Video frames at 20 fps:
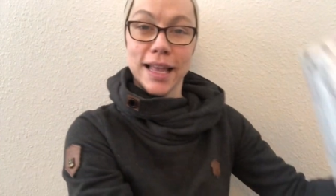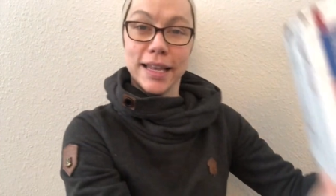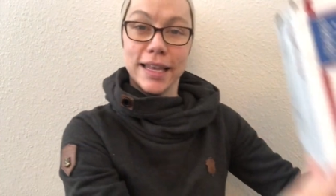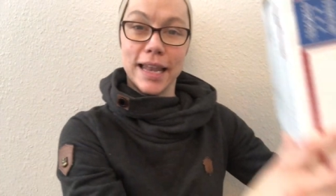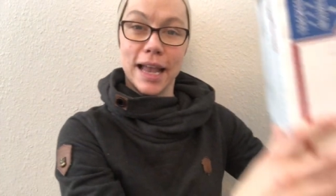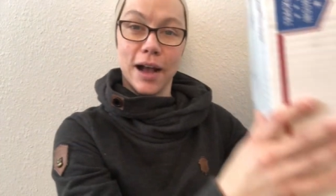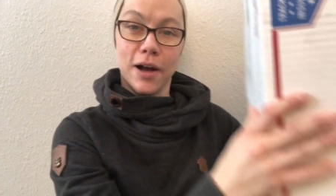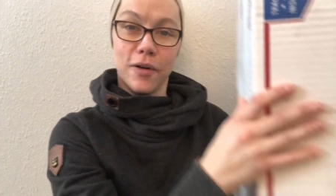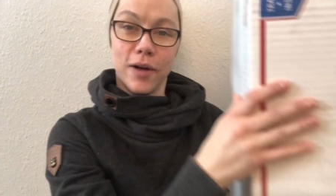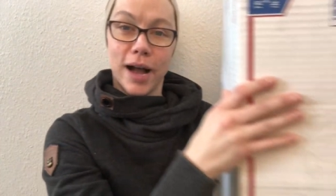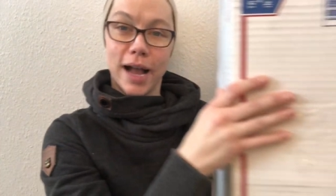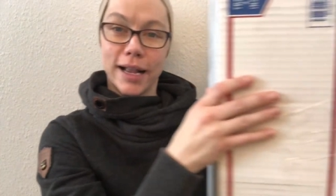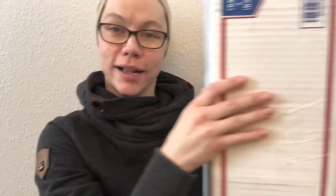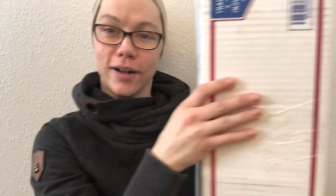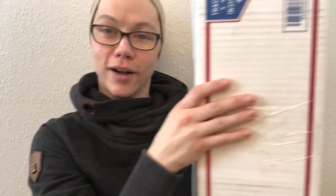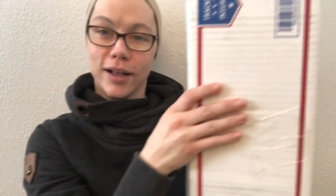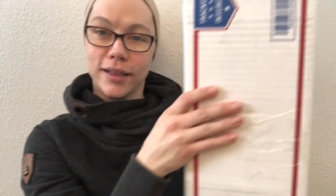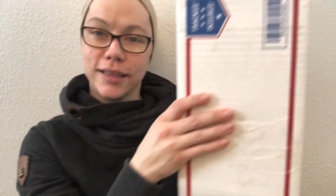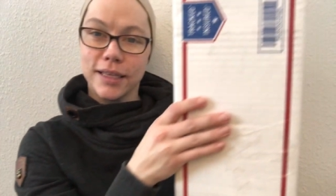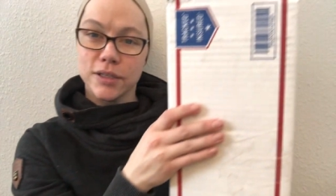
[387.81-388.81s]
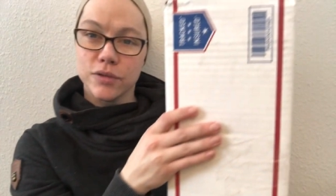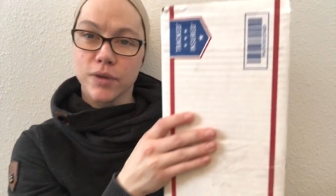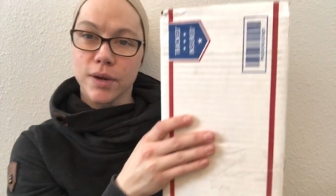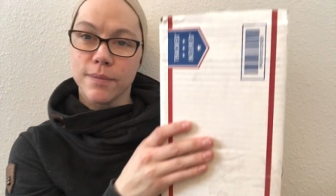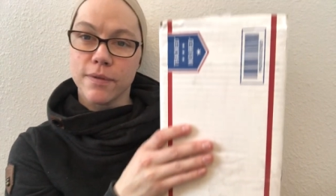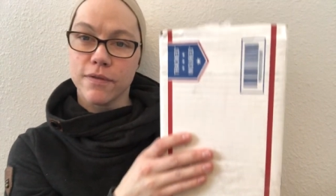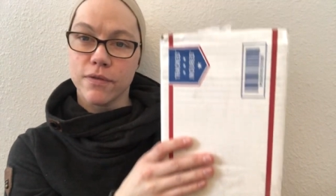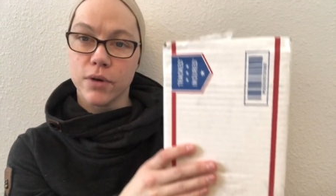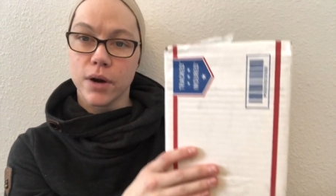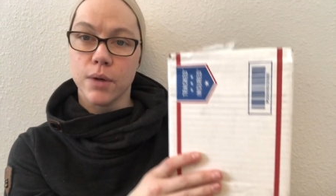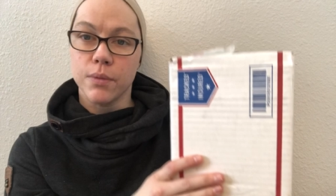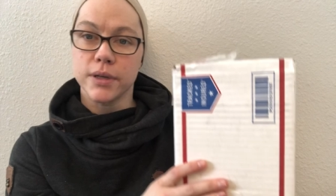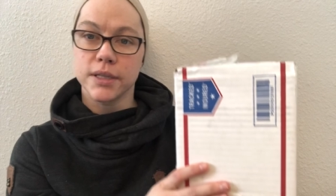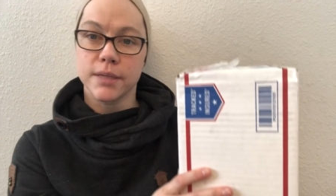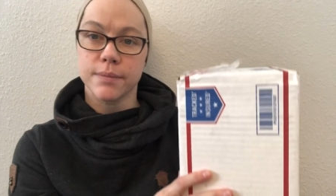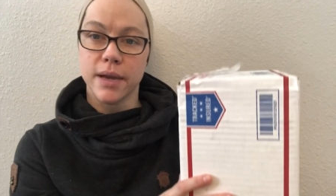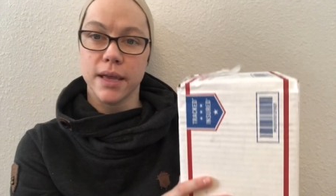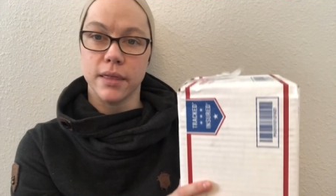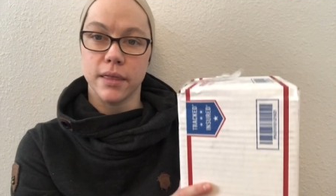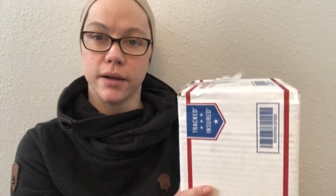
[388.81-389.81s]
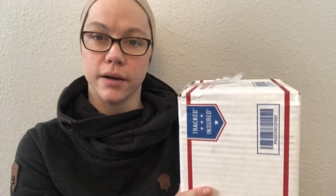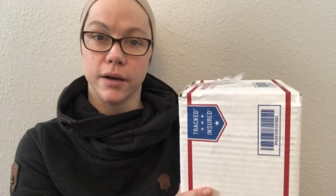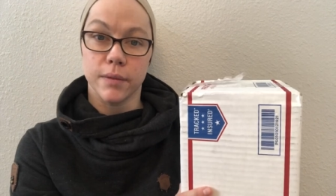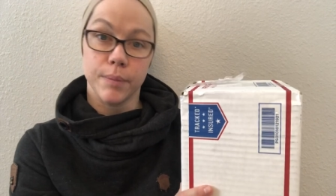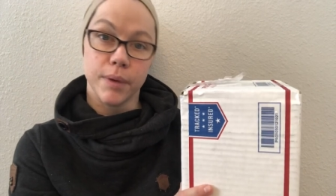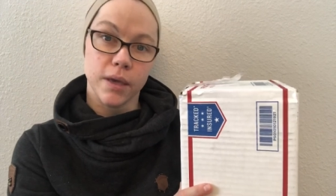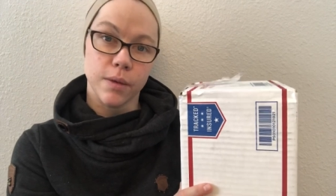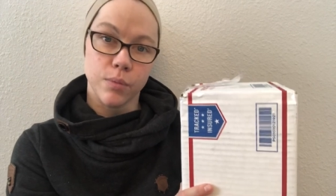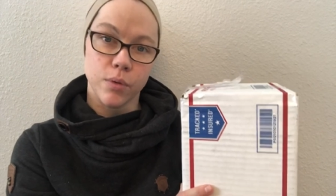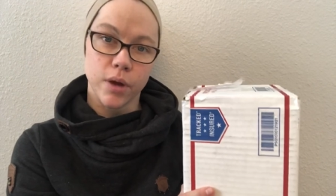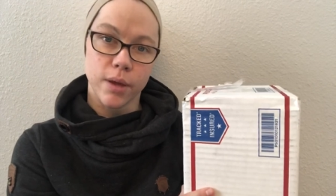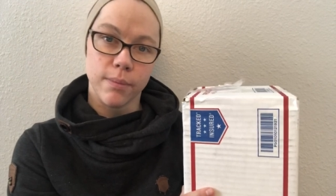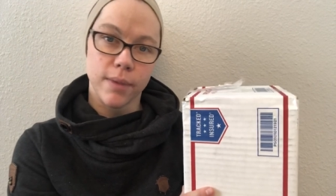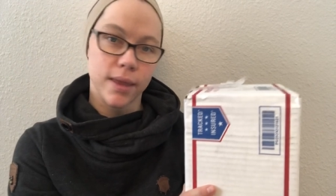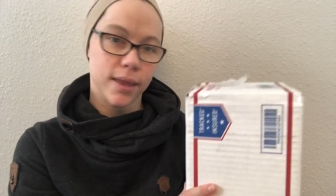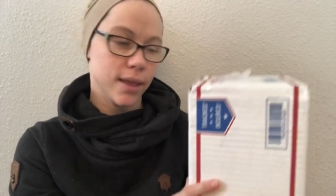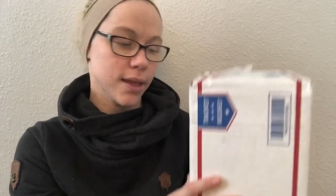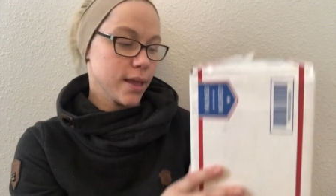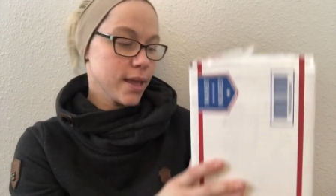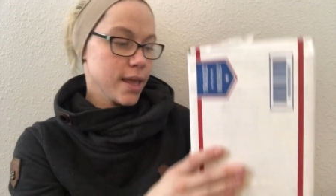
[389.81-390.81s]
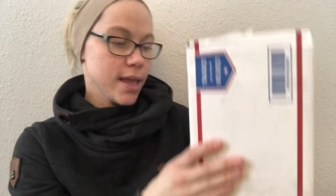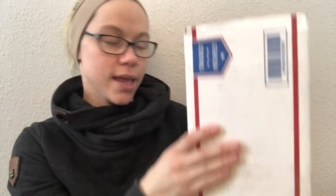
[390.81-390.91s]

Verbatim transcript: Now I got this right before I went to my therapy appointment